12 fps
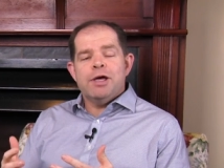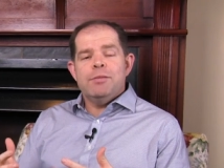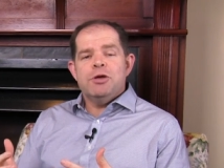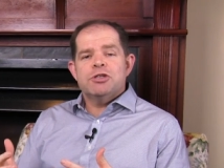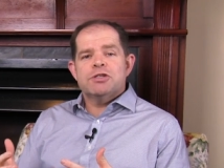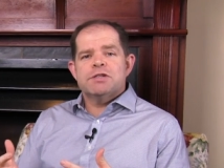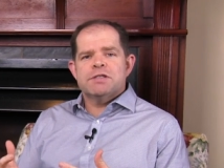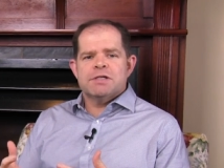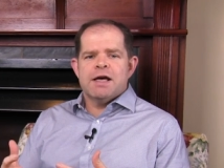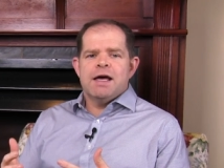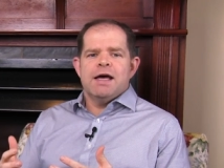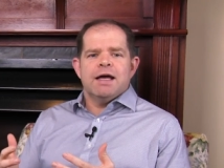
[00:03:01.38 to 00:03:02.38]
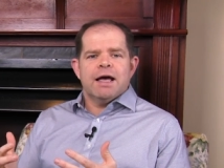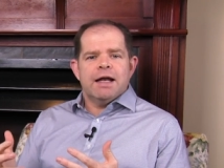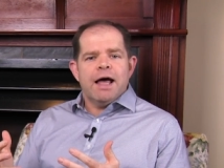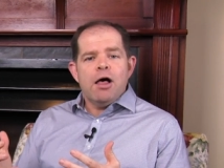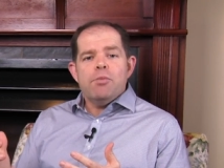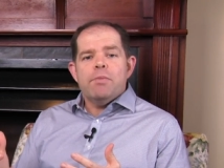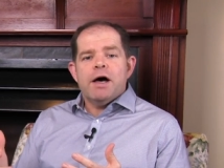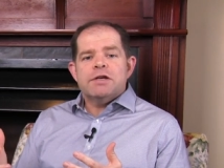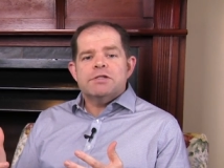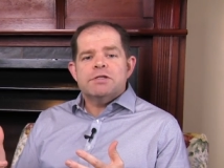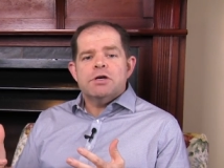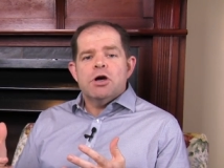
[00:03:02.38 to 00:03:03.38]
or images can help
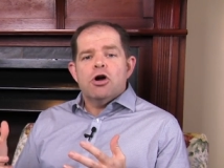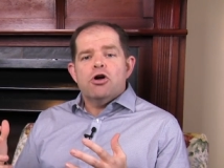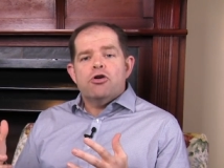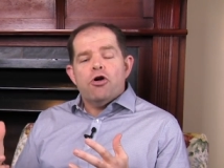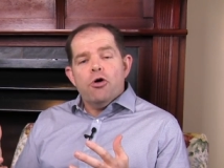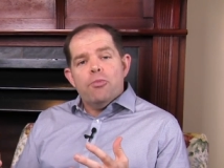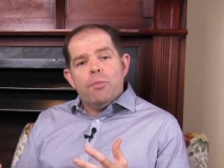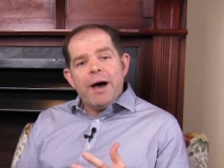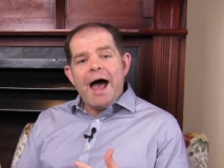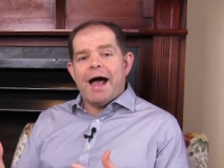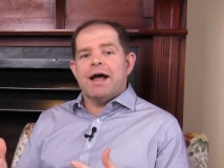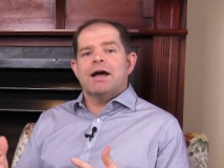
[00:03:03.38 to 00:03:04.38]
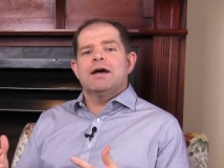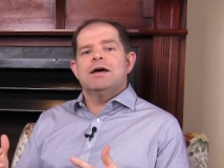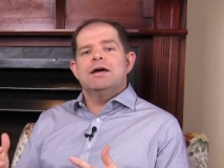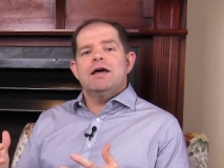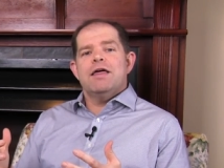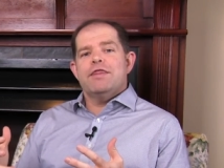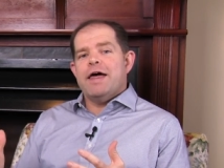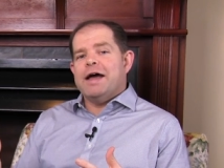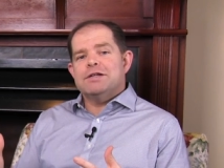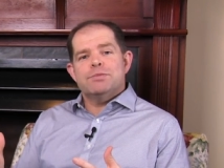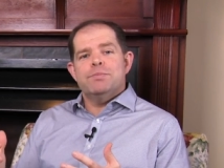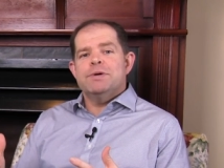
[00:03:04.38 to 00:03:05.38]
us grow back
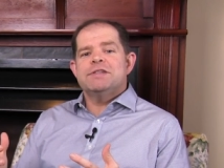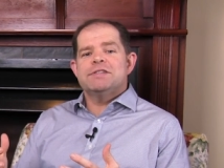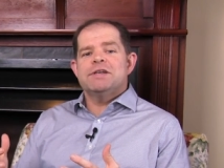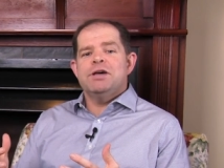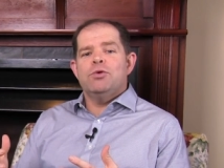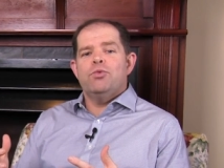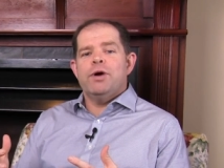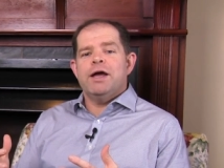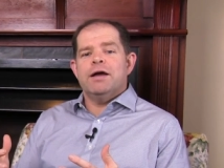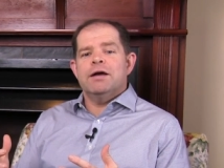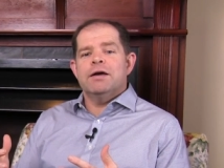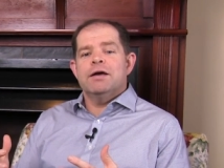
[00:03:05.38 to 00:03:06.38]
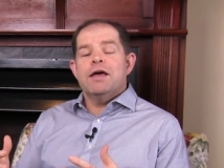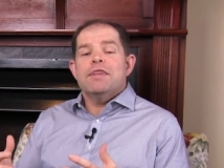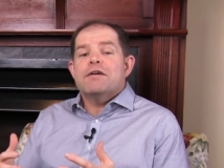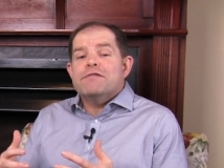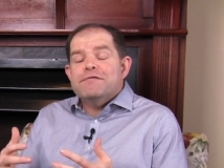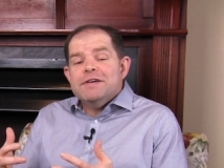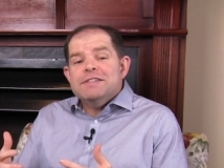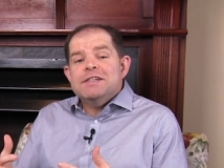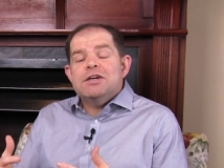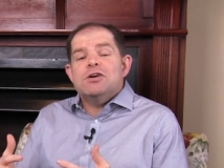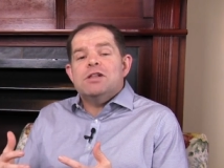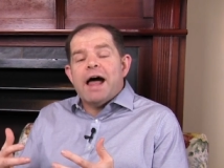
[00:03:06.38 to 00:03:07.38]
that missing wing the
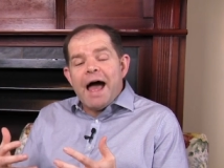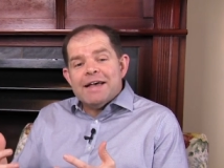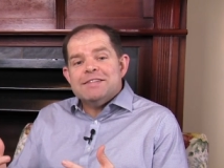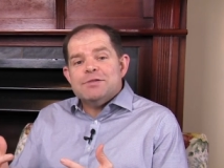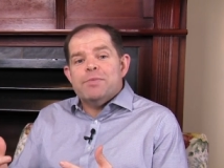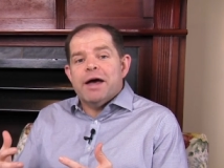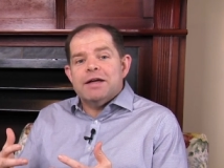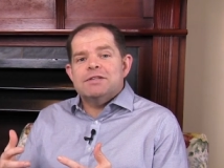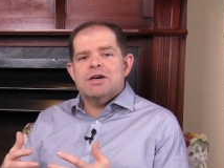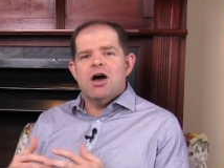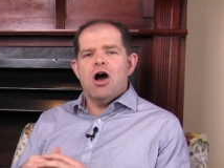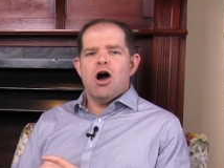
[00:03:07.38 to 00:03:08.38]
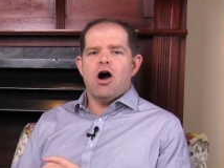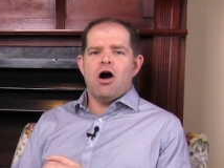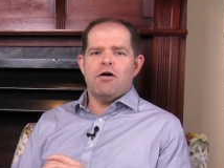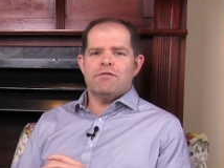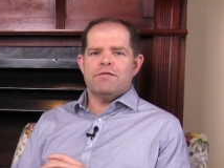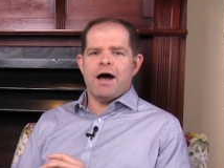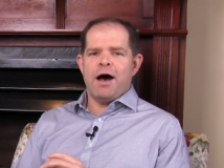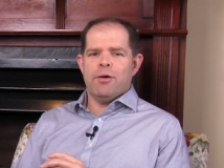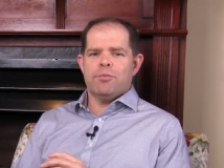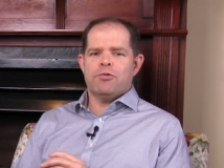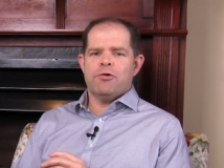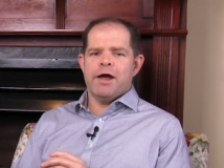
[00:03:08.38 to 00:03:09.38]
physical aspect of our
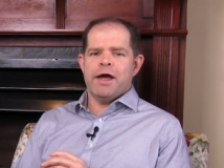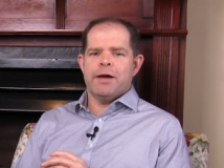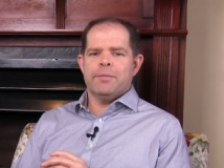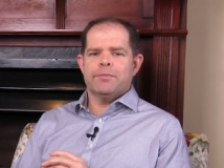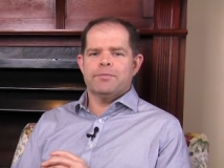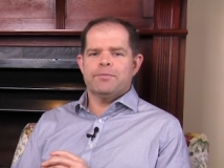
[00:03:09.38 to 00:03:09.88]
prayer.